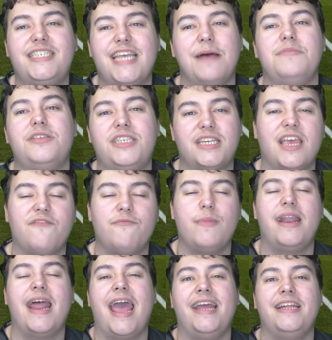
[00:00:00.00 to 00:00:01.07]
Tempts to give him
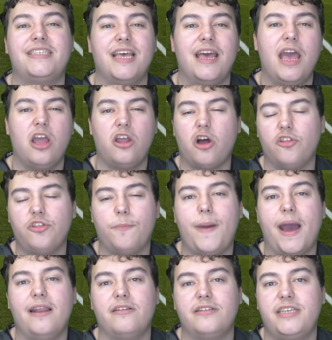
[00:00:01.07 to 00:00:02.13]
an 8. Got the
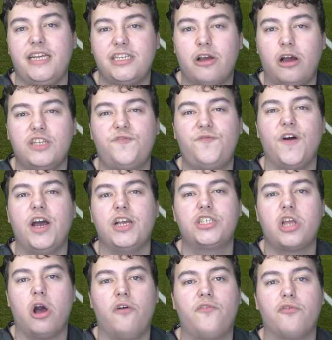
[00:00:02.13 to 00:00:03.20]
penalties. Got his
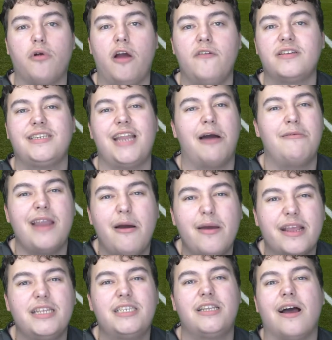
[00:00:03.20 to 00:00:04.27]
first goal for Rovers now. Now he
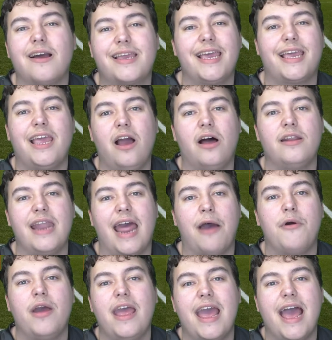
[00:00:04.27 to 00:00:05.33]
can start kicking on
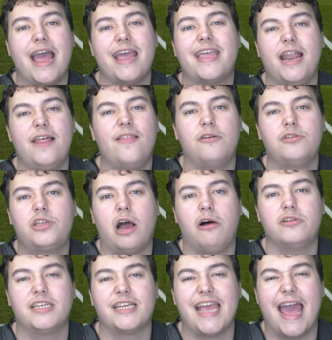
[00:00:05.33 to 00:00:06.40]
now and getting those
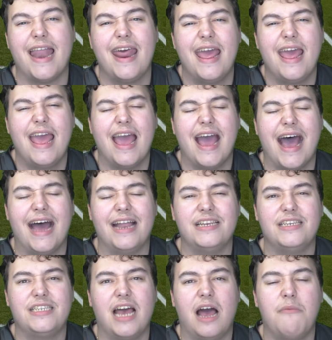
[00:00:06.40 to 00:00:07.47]
goals again.
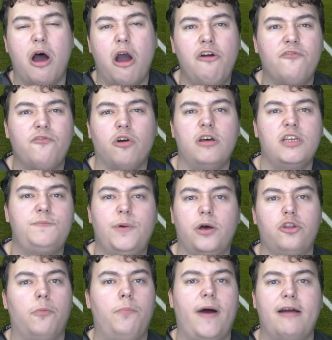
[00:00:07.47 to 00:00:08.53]
And overall, his
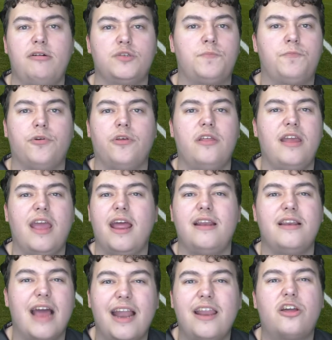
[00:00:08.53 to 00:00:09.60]
build-up play was
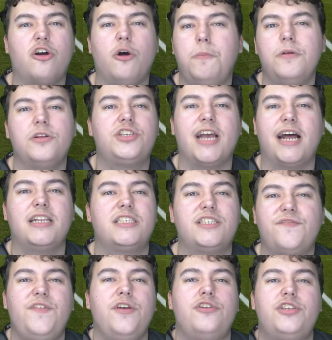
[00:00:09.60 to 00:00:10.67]
brilliant. Had a couple of chances,
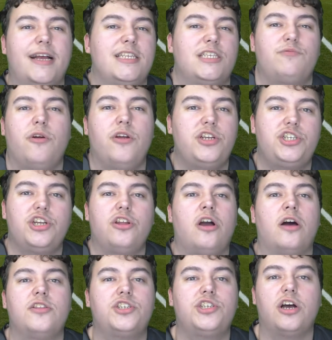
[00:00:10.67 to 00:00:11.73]
a few chances where he should have
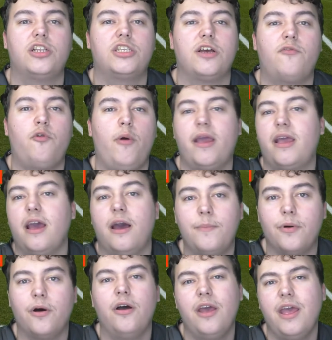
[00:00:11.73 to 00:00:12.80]
got the shot off quicker.
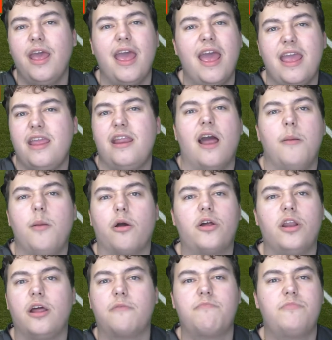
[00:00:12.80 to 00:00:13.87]
But, you know, I'm not
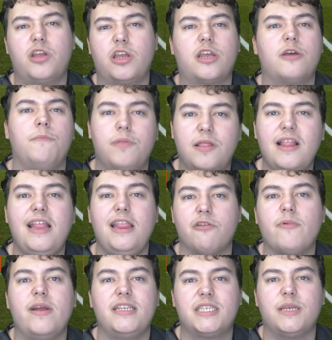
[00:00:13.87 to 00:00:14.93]
going to completely
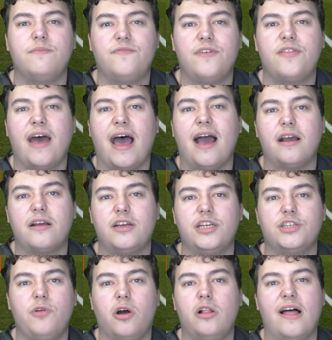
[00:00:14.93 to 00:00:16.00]
rinse him for that
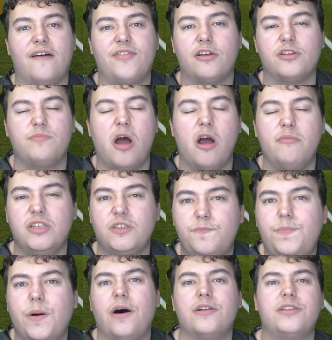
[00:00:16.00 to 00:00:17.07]
because we all have those moments.
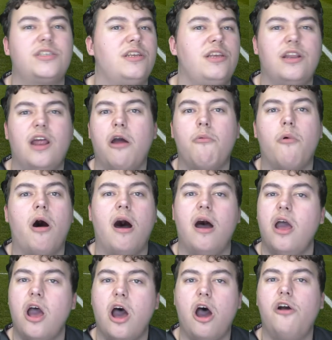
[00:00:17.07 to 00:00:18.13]
But, you know what?
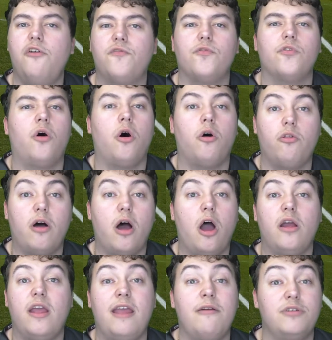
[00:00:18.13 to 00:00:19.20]
Overall,
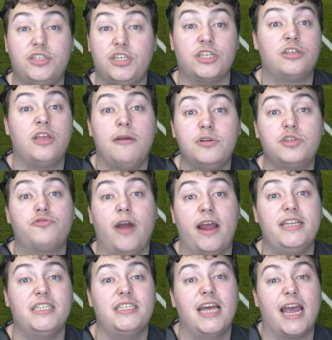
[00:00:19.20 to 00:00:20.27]
it was
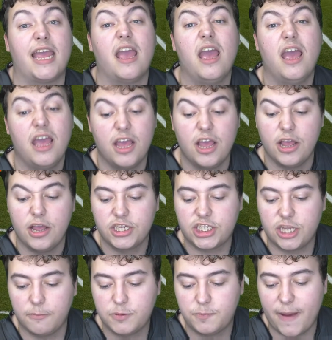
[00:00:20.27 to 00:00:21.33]
great today.
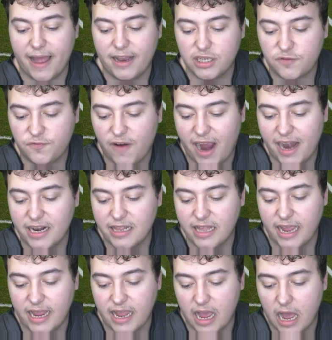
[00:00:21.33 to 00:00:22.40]
Subs bench,
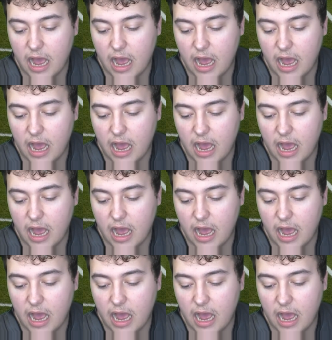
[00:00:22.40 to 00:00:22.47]
finally.